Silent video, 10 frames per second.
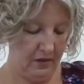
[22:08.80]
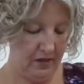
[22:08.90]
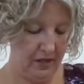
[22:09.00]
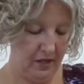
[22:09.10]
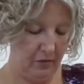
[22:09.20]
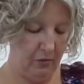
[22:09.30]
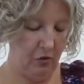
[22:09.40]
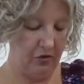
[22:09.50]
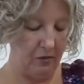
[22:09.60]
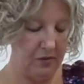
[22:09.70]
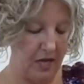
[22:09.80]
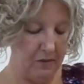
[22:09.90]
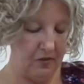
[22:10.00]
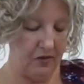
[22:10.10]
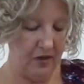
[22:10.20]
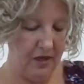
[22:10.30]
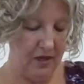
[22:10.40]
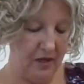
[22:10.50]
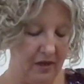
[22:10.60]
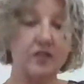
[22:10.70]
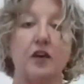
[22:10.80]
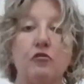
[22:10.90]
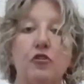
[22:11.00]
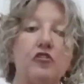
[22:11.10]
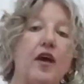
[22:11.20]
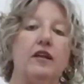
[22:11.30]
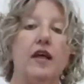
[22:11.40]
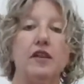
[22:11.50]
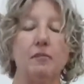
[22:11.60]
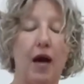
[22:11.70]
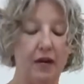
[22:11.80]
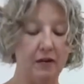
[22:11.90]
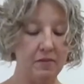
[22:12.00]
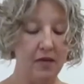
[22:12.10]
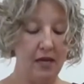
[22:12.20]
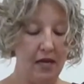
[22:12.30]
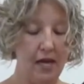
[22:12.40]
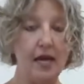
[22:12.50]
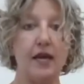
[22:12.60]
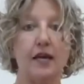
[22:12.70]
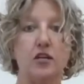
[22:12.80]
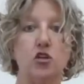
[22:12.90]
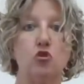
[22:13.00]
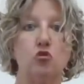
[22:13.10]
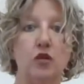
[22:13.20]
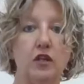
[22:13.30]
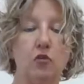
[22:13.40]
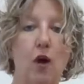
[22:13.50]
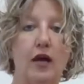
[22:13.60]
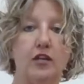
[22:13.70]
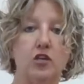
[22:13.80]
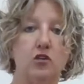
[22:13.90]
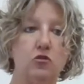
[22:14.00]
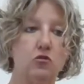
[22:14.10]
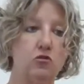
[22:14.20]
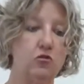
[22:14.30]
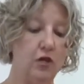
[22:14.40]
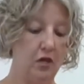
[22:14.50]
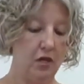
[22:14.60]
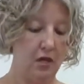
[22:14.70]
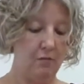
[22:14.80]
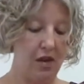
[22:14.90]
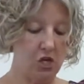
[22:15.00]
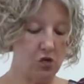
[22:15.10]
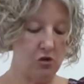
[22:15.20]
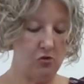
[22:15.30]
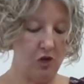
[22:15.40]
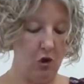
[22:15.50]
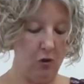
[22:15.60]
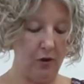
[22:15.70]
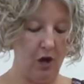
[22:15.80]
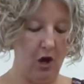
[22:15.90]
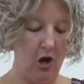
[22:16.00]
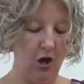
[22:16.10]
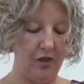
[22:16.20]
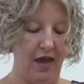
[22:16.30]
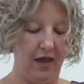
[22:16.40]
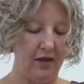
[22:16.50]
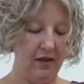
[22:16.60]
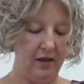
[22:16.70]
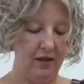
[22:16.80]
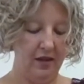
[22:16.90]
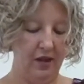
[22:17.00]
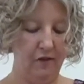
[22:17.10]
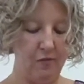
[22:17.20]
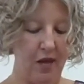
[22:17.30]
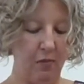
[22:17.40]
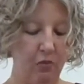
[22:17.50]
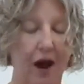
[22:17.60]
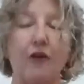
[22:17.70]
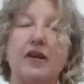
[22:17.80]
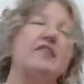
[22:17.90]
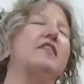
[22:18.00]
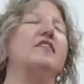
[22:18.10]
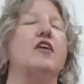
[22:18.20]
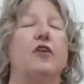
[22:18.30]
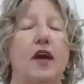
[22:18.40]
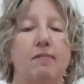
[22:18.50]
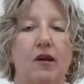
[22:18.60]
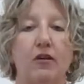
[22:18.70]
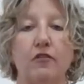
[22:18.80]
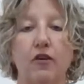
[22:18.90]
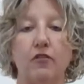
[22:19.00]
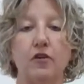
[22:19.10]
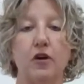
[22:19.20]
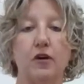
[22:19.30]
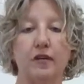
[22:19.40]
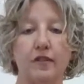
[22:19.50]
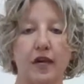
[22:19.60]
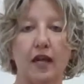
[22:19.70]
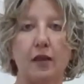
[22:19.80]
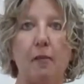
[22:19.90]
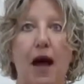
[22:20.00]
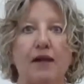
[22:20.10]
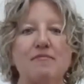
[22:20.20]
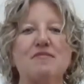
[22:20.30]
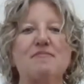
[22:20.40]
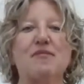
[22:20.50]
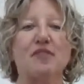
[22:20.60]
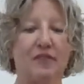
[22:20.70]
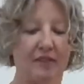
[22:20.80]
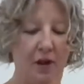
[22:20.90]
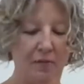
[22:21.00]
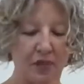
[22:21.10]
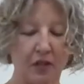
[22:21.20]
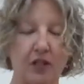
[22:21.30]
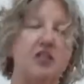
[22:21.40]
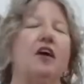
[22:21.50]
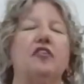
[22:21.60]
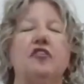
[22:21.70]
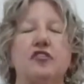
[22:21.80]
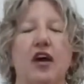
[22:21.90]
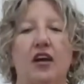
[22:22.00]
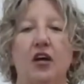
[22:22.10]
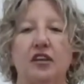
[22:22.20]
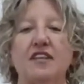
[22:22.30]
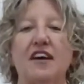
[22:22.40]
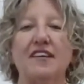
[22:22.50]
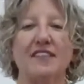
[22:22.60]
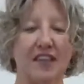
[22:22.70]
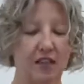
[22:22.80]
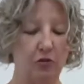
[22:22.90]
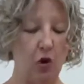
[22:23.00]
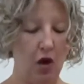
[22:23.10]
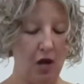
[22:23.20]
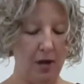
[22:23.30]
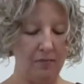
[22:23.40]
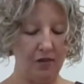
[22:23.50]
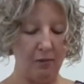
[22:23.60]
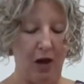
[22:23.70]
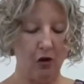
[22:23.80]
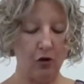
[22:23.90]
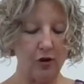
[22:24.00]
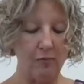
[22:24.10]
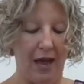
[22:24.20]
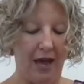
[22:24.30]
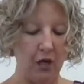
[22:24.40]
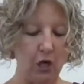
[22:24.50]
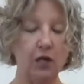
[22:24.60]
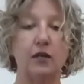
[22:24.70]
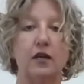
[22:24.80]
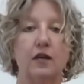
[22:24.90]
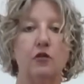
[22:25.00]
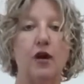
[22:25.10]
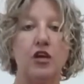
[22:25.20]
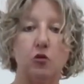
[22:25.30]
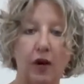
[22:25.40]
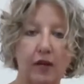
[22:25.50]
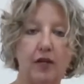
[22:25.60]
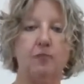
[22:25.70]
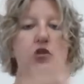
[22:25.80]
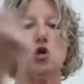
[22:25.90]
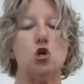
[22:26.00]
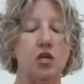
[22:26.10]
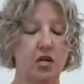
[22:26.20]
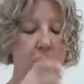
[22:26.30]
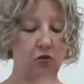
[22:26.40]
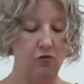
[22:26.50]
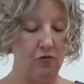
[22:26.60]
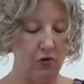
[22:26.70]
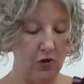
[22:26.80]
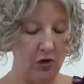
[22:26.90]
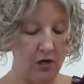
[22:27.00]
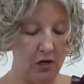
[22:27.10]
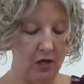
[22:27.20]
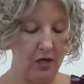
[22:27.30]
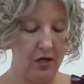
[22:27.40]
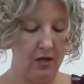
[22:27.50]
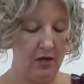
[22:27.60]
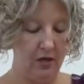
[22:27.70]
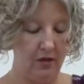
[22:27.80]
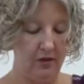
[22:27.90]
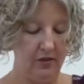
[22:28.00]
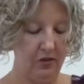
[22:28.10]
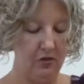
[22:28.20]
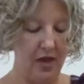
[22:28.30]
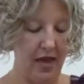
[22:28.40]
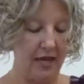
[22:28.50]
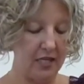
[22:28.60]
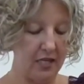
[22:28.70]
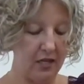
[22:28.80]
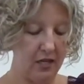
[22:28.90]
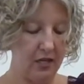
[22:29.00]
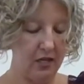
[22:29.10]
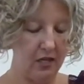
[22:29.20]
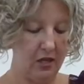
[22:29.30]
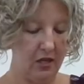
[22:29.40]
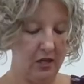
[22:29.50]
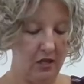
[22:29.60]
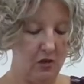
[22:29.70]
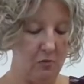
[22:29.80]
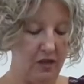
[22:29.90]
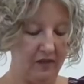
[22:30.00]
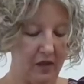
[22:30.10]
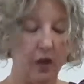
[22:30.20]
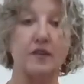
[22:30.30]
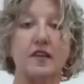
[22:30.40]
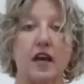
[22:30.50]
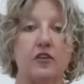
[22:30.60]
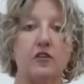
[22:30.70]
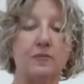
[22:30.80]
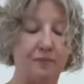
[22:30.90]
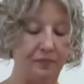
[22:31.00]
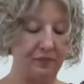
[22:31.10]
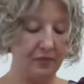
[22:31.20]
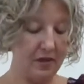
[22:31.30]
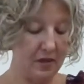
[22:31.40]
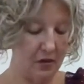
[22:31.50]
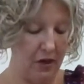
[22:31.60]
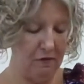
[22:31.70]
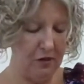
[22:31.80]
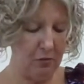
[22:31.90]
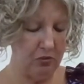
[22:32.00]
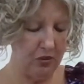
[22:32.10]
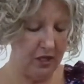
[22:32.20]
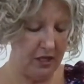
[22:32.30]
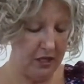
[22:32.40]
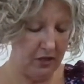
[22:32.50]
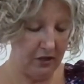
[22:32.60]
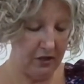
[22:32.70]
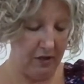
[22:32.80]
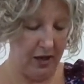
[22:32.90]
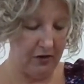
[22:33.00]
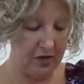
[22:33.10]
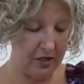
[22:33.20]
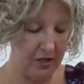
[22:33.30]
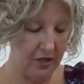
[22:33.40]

a little bit more. Sometimes stuff will settle on the bottom and you really want to make sure you incorporate all that. If you make brownies, let's say, or cake batter, have you ever noticed like at the bottom of the bowl, there's the dust, I call it the dust, like the, um, the powdery batter, right? You wanna keep turning it over so that you mix it all together. Okay, I feel pretty good about